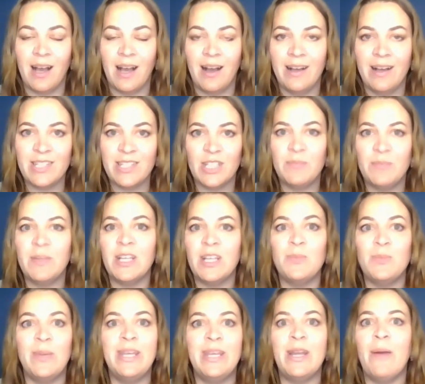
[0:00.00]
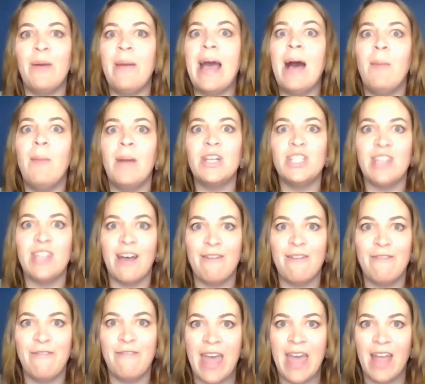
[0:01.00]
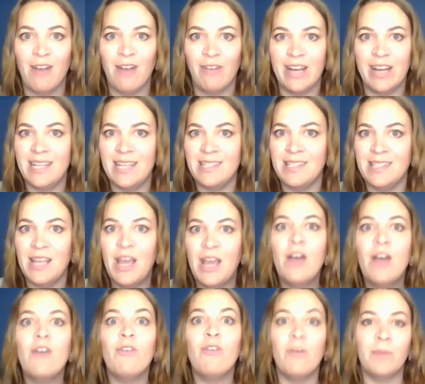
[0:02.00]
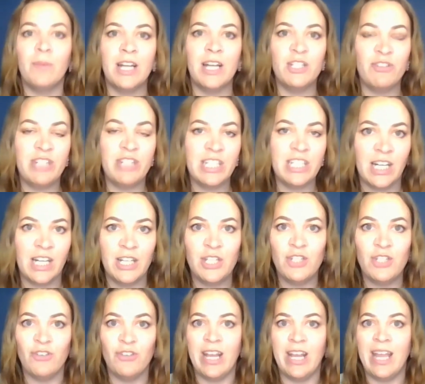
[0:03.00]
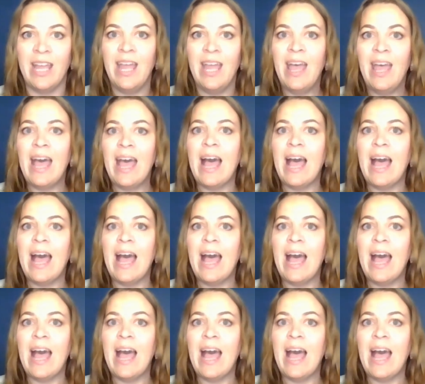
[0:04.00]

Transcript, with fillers: asked because we know how much that varies from country to country,